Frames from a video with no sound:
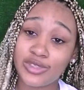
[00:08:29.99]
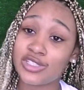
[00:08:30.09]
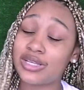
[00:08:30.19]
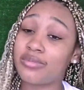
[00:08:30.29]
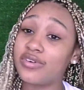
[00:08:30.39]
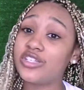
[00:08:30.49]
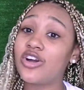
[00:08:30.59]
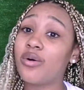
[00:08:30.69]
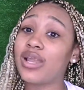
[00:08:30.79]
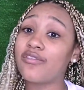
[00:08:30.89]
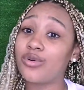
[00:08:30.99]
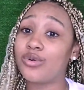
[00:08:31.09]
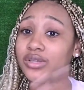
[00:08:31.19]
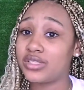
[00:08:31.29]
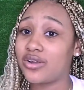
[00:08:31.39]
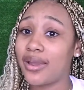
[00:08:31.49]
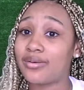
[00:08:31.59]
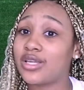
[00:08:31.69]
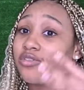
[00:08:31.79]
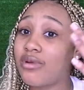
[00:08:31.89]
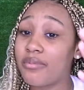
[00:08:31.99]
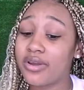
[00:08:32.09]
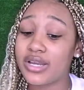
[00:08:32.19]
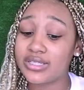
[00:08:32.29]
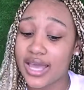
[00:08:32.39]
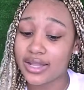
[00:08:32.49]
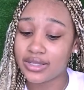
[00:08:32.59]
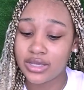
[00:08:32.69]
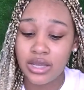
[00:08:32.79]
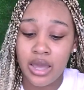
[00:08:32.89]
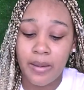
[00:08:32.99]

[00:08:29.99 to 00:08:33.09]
So I'm gonna read y'all what I wrote on Instagram, because I don't remember it exactly.